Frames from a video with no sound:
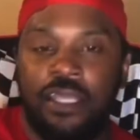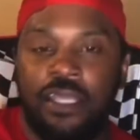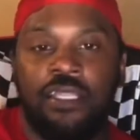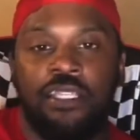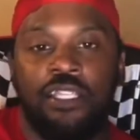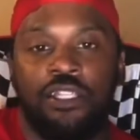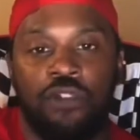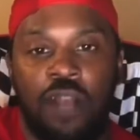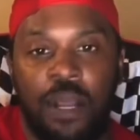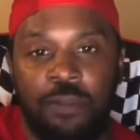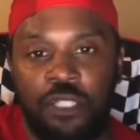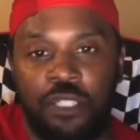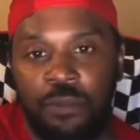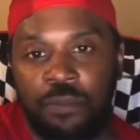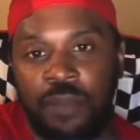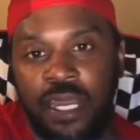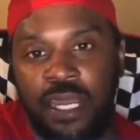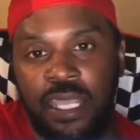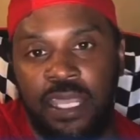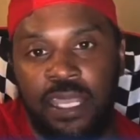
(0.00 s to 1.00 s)
You drop your
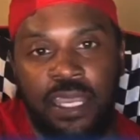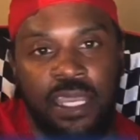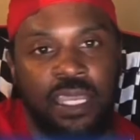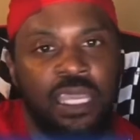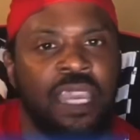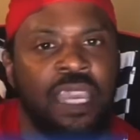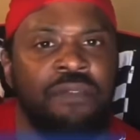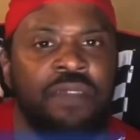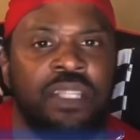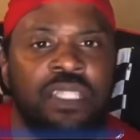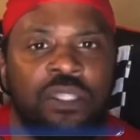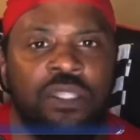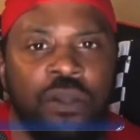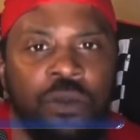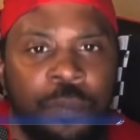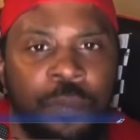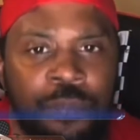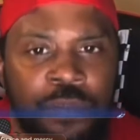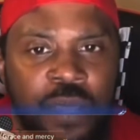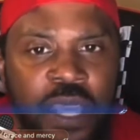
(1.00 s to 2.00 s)
money and give it
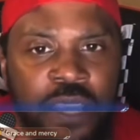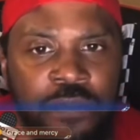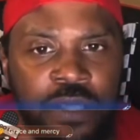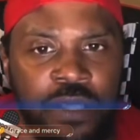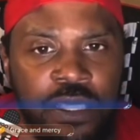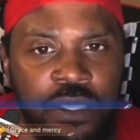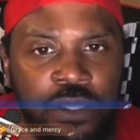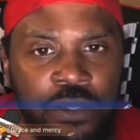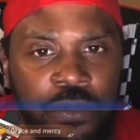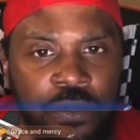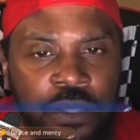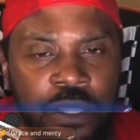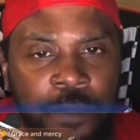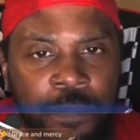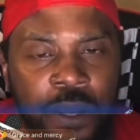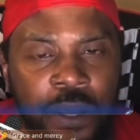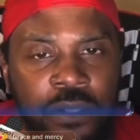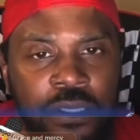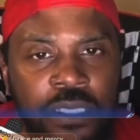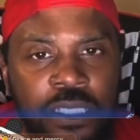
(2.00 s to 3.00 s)
to give it to the
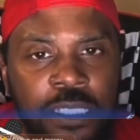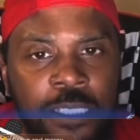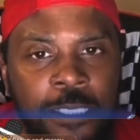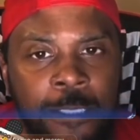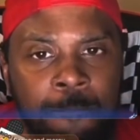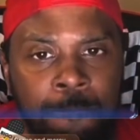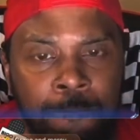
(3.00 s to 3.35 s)
person.